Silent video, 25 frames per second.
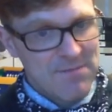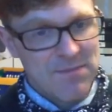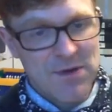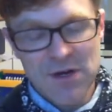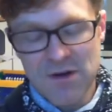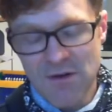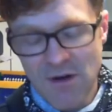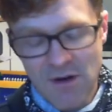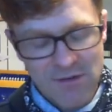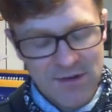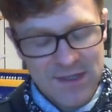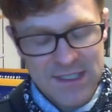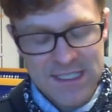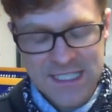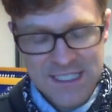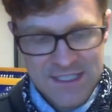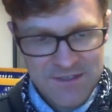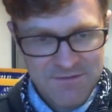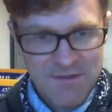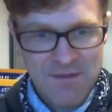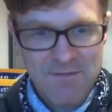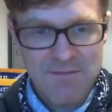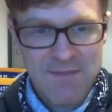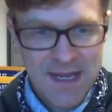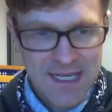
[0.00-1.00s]
bureaucracies have
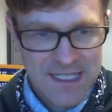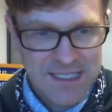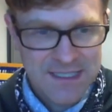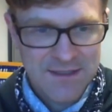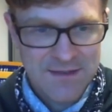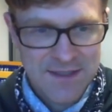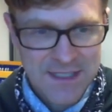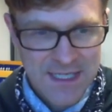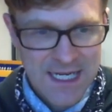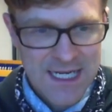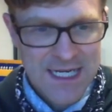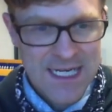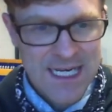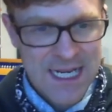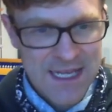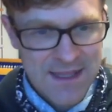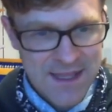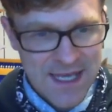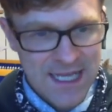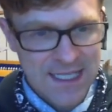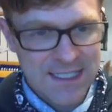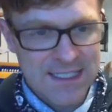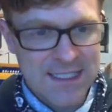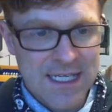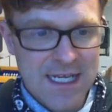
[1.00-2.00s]
been based on the idea
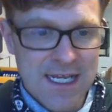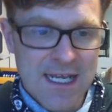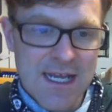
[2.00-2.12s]
that